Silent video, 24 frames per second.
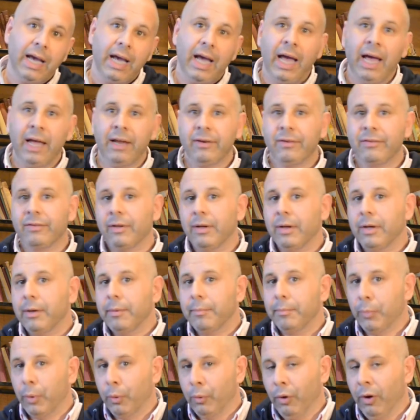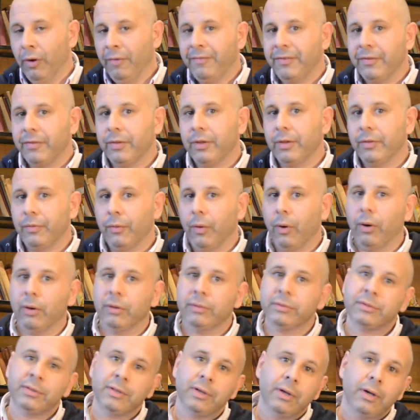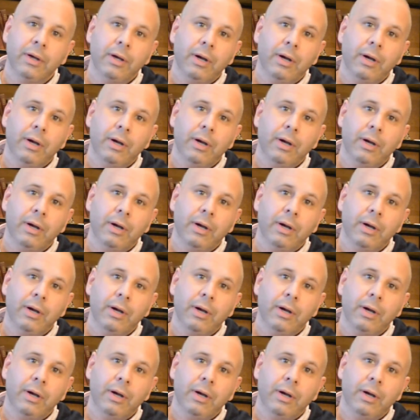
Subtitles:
and more often than not,